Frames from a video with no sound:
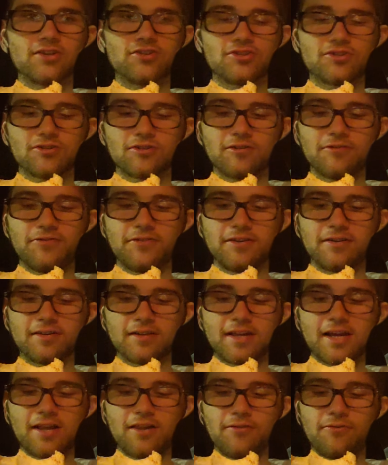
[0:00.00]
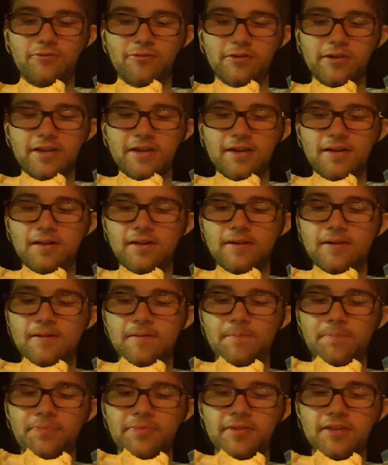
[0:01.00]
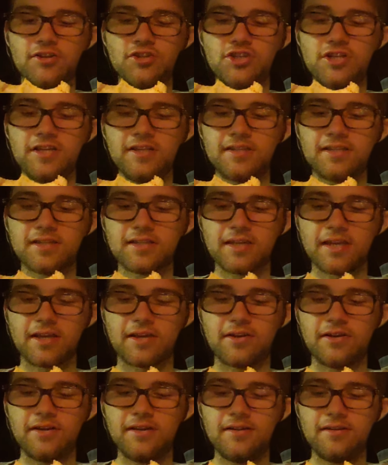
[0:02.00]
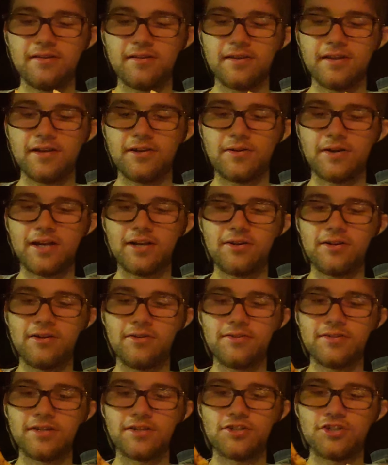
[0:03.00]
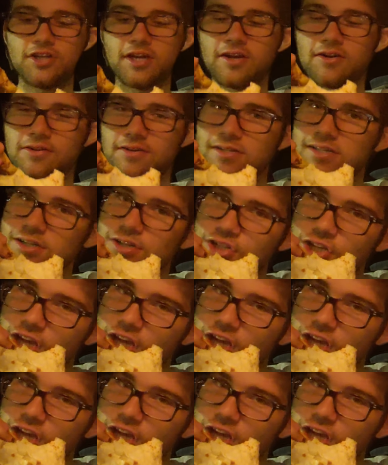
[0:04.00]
a surf in California. The cheese is like good. You know, I don't know. Is it cheddar? Is it